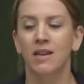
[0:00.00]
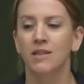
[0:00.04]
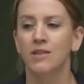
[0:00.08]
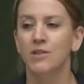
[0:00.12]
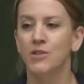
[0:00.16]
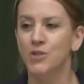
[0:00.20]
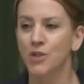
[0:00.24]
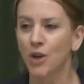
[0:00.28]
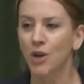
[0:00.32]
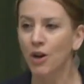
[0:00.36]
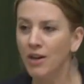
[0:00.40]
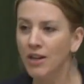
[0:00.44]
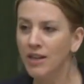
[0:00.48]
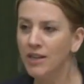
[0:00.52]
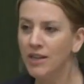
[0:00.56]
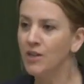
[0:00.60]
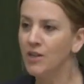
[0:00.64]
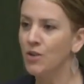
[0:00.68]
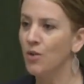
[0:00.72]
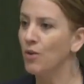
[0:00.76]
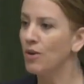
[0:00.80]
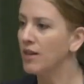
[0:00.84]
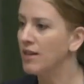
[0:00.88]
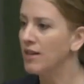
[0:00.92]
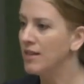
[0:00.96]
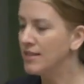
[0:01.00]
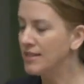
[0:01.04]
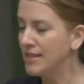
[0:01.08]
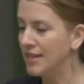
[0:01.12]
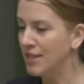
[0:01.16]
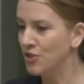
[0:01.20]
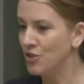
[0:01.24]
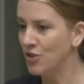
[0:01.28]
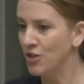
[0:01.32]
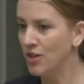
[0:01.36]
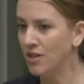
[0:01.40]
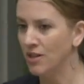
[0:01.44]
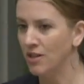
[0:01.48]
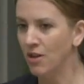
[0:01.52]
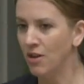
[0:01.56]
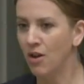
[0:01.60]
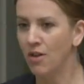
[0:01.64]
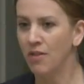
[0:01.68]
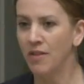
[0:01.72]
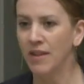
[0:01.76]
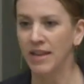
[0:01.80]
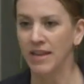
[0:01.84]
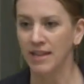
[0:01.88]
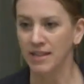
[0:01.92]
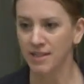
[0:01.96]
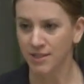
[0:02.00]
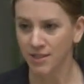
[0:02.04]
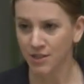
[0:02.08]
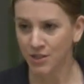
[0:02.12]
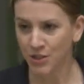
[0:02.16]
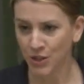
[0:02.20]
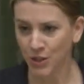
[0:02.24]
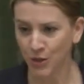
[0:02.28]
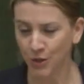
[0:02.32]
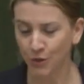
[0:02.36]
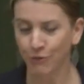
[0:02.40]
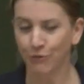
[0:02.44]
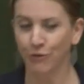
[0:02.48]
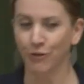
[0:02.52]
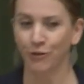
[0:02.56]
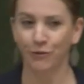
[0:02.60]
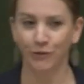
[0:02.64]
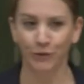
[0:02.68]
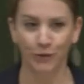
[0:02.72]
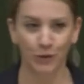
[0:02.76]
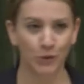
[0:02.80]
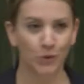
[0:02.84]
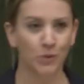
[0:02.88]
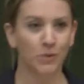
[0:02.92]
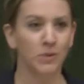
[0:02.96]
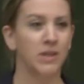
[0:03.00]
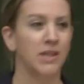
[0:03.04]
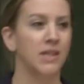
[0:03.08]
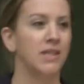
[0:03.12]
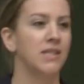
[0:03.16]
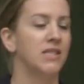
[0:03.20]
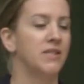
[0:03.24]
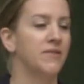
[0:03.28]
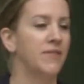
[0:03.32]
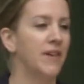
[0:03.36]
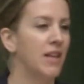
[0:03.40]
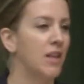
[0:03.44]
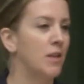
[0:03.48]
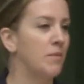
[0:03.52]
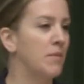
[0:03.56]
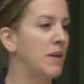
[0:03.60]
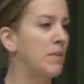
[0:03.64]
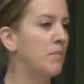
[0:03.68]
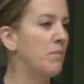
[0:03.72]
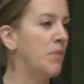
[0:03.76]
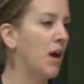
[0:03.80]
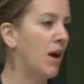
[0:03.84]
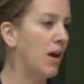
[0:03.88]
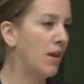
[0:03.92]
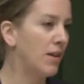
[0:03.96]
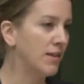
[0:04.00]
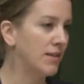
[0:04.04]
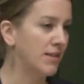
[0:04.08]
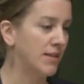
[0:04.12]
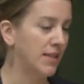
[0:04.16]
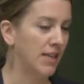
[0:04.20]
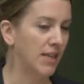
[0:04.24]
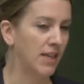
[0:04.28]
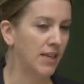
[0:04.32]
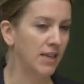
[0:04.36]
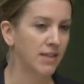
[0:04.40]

started an organization called the Institute for Food and Development Policy.